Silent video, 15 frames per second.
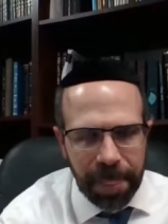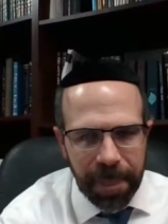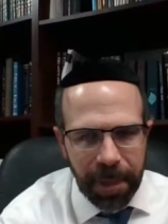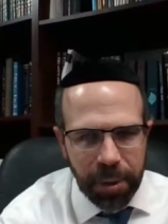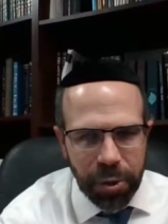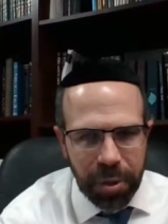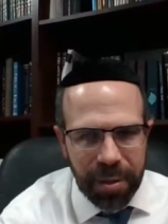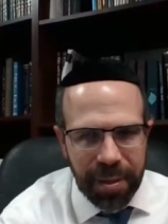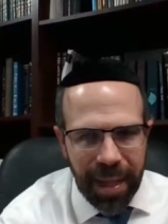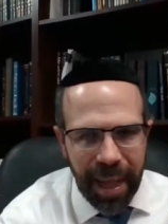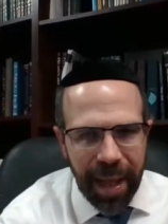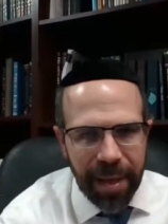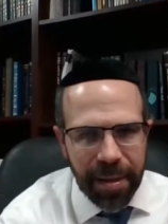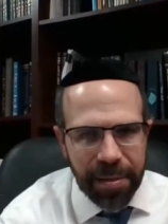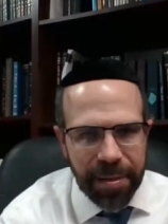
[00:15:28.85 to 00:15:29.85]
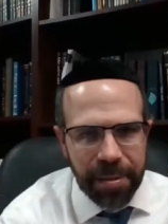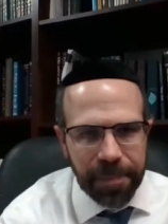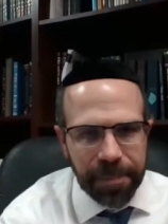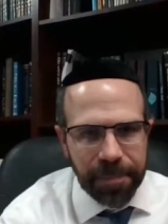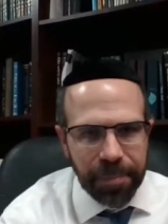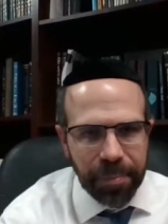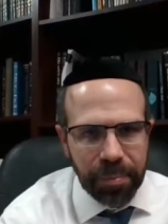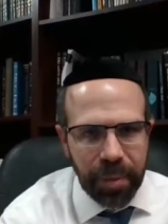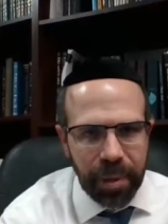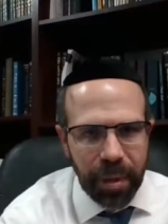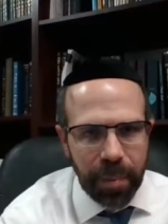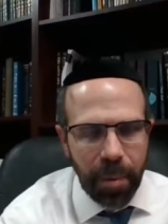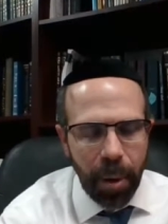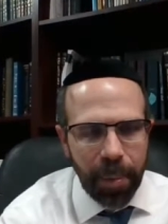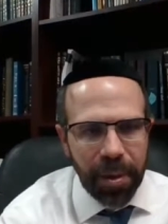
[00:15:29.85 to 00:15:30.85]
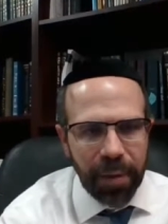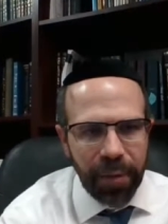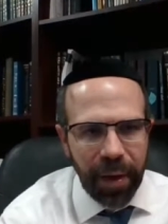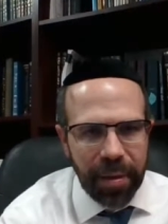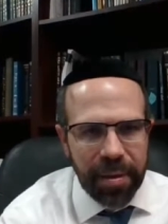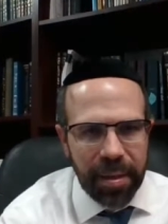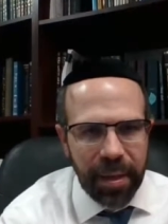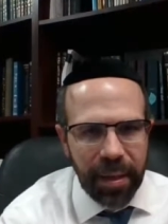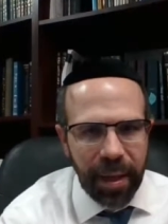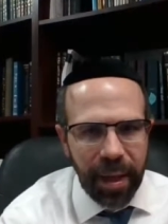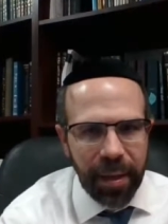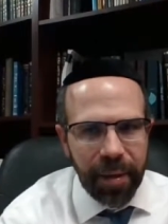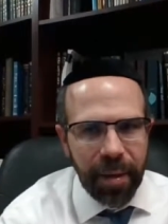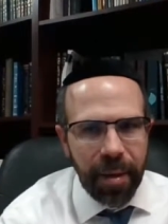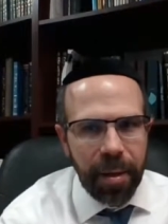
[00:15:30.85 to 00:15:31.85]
that just as the moment of Har Sinai,